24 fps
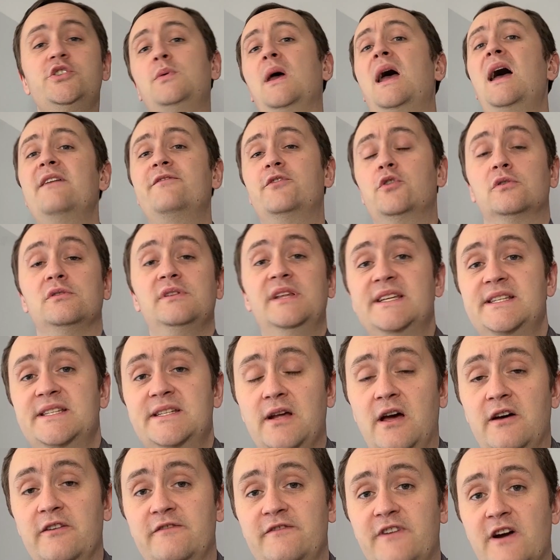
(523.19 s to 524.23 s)
you have your list
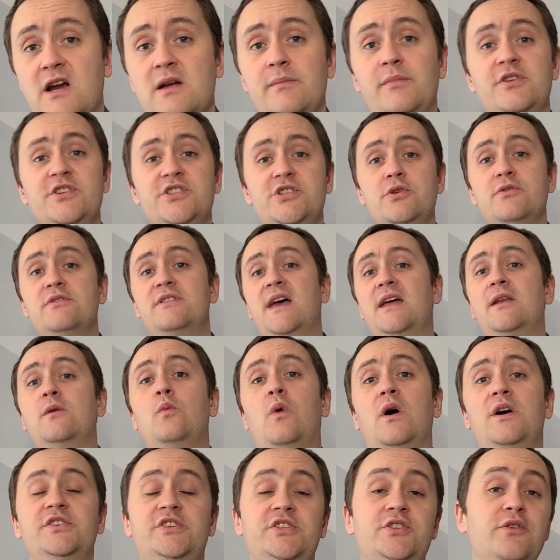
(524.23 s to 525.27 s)
of variables, you then
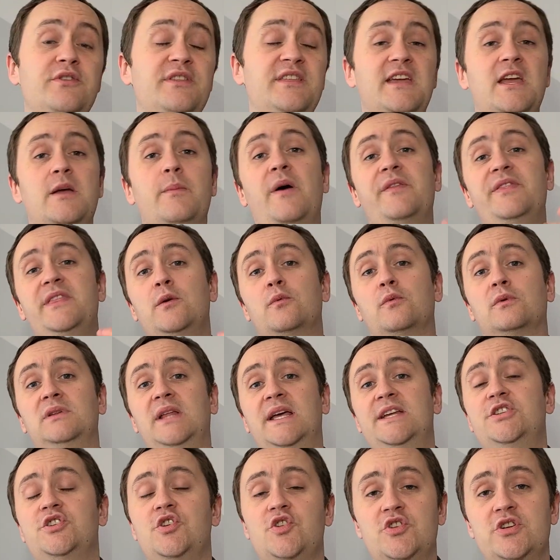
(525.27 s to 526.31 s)
want to think about the
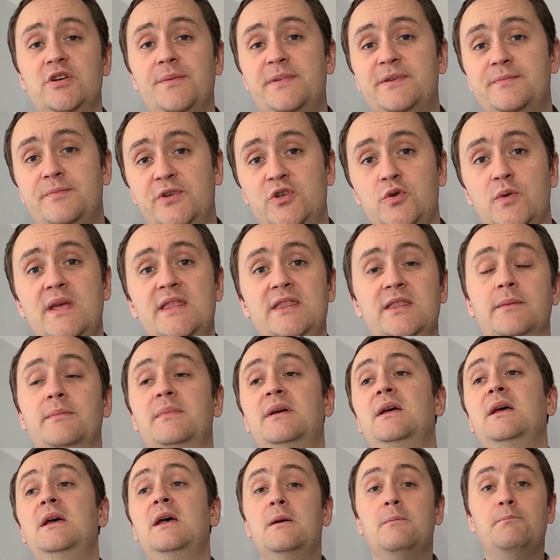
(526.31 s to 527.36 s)
relationships between them.
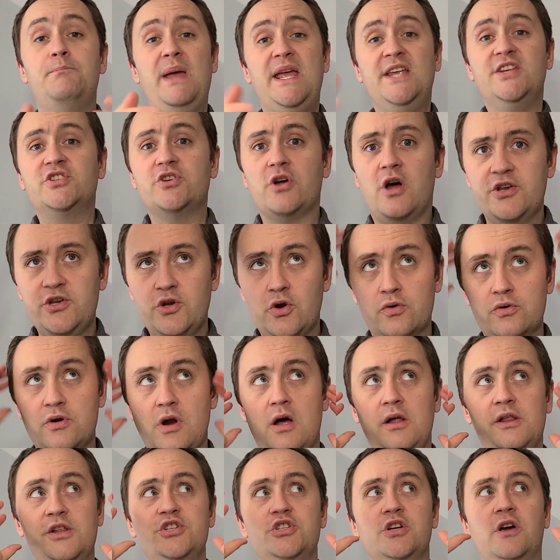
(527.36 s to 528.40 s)
Based on your
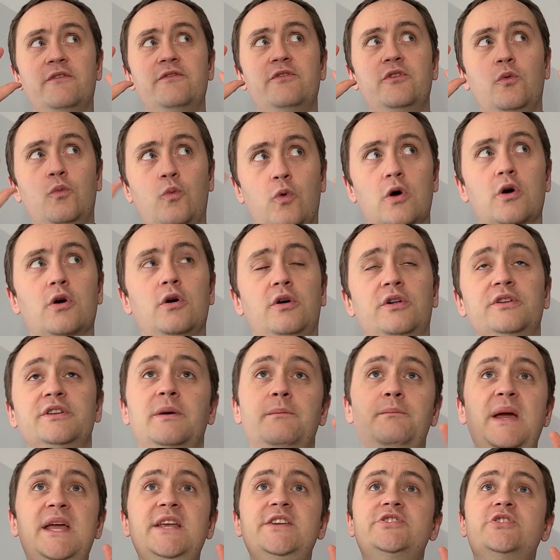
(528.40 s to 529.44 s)
knowledge of the
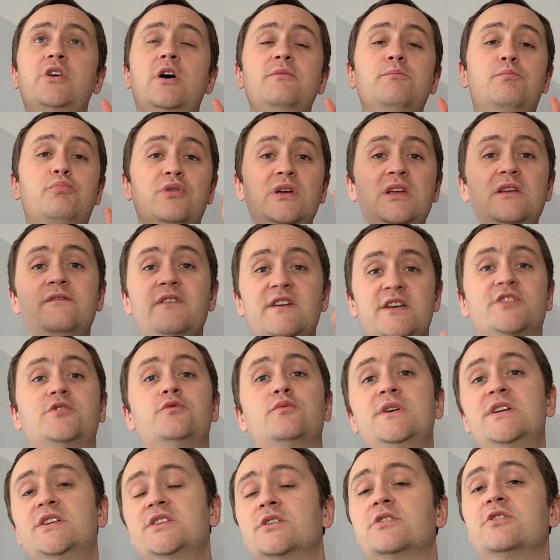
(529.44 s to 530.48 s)
world, based on previous
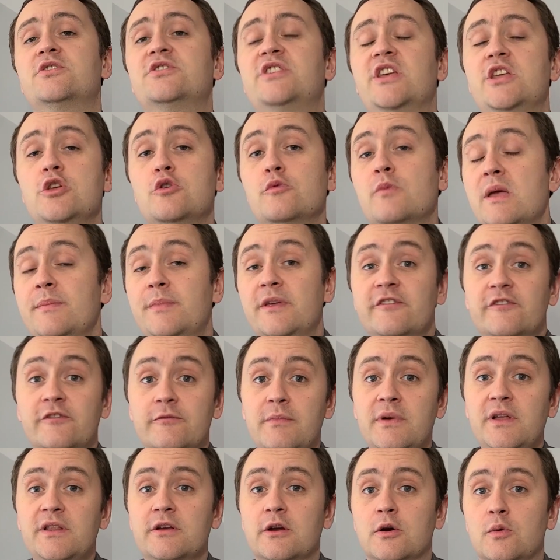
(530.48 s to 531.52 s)
research that you may be
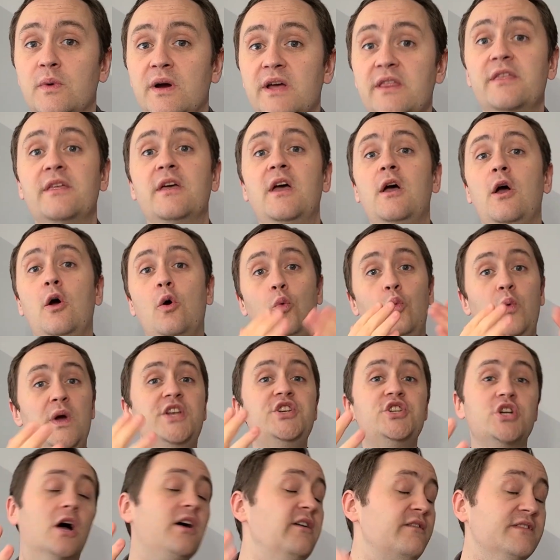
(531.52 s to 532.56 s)
familiar with,
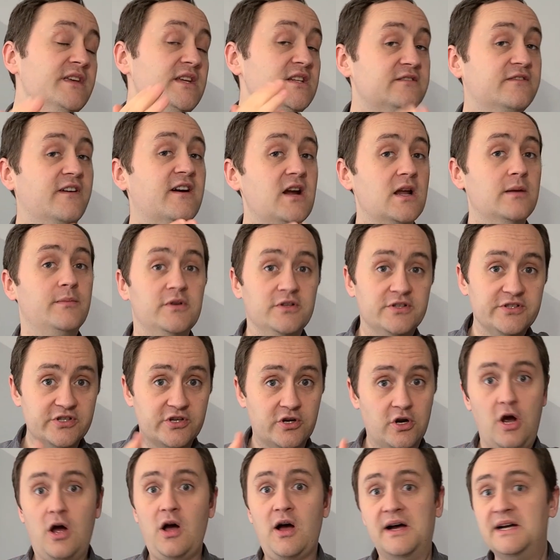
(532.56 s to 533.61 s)
which of these variables
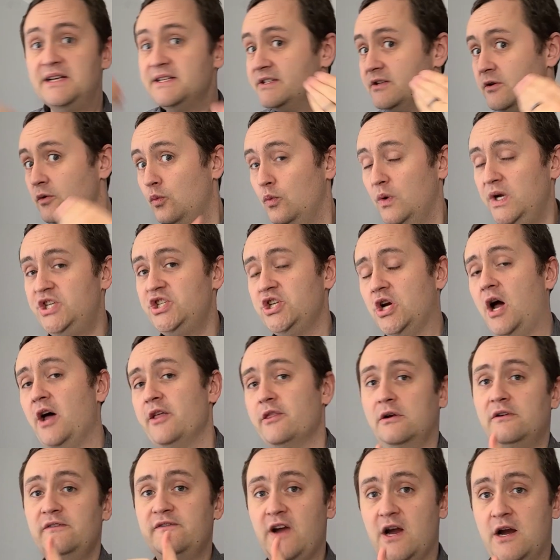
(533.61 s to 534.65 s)
cause which
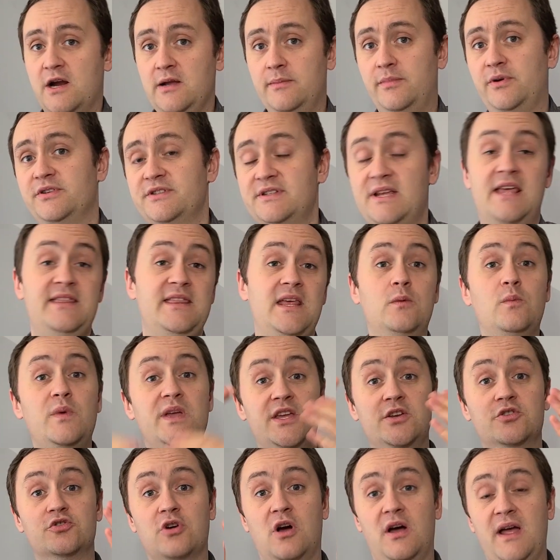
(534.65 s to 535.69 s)
other variables? And then we
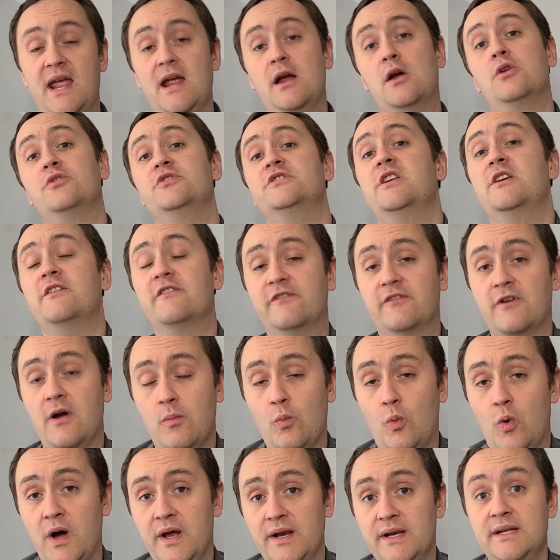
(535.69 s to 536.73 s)
can draw arrows
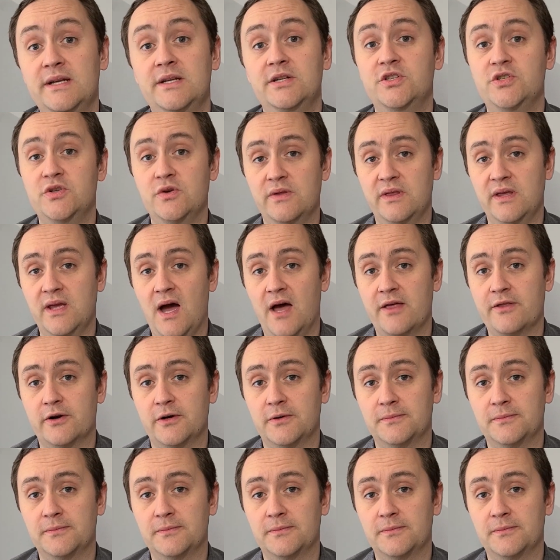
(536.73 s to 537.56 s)
from one to the other.